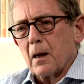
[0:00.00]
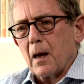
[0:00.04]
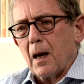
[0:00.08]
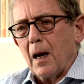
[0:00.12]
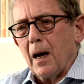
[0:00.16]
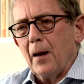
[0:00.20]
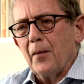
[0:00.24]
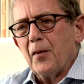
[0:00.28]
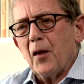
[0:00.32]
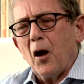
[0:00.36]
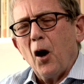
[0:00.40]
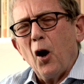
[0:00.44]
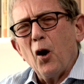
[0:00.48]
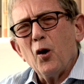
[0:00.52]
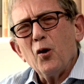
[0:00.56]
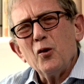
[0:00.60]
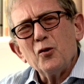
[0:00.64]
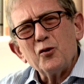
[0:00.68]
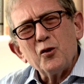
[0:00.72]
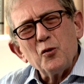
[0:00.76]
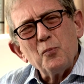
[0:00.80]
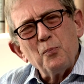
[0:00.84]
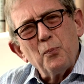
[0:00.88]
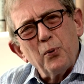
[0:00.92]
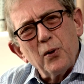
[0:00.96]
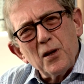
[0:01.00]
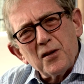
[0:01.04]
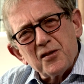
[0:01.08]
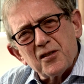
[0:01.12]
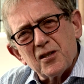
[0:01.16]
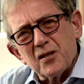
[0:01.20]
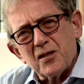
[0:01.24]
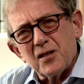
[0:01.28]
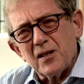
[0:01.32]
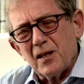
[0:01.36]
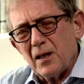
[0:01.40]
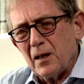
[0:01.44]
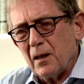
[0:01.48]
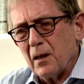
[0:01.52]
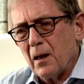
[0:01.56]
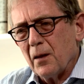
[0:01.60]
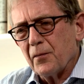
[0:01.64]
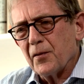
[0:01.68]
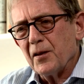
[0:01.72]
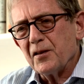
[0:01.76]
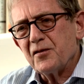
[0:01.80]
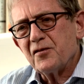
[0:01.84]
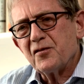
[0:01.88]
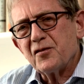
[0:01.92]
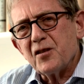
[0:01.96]
And the whole duplicity,
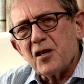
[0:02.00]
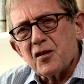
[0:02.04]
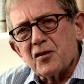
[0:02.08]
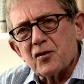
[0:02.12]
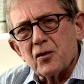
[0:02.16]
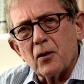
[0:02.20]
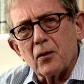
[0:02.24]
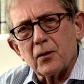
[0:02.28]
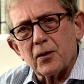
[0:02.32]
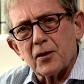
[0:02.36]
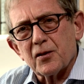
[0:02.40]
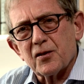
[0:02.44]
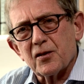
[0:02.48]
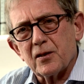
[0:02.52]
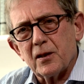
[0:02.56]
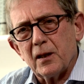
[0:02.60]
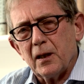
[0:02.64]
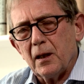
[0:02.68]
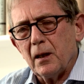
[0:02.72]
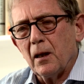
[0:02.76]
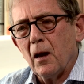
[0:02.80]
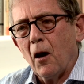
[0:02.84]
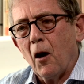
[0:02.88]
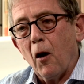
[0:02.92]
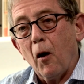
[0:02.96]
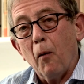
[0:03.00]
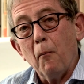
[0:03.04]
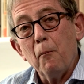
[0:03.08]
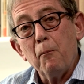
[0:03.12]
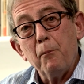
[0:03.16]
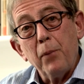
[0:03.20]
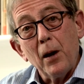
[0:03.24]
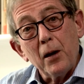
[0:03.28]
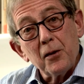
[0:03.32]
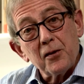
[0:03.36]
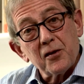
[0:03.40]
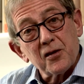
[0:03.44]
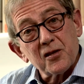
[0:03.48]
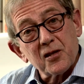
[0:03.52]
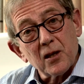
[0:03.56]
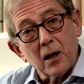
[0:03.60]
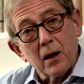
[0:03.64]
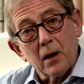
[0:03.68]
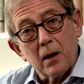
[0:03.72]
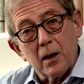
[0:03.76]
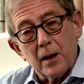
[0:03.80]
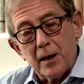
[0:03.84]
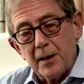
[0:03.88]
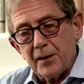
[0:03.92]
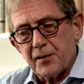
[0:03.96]
the dishonesty on both
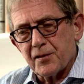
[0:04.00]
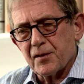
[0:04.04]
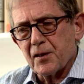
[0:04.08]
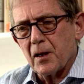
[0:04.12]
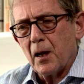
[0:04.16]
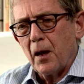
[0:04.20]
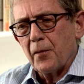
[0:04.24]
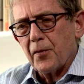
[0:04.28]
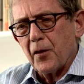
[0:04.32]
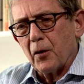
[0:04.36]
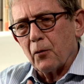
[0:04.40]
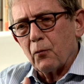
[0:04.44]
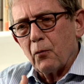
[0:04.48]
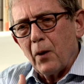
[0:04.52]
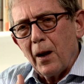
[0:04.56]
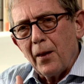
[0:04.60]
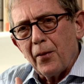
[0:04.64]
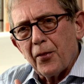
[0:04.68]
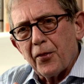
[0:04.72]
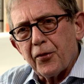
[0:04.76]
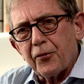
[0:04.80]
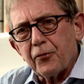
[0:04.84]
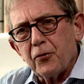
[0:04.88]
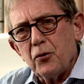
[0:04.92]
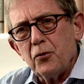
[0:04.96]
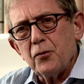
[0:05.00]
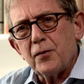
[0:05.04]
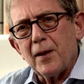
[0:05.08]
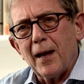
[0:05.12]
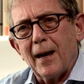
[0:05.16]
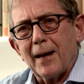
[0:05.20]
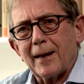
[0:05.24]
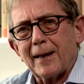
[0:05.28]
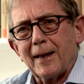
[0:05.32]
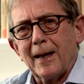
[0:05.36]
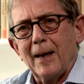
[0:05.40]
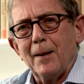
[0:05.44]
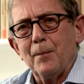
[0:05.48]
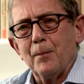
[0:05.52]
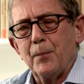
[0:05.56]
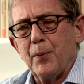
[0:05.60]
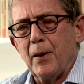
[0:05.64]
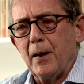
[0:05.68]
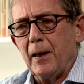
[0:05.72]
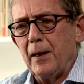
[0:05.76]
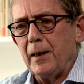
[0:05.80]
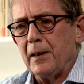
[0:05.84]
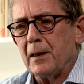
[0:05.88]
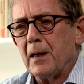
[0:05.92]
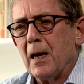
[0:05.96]
sides that ran through that
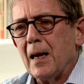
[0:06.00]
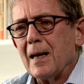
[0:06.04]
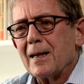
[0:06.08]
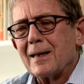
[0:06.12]
campaign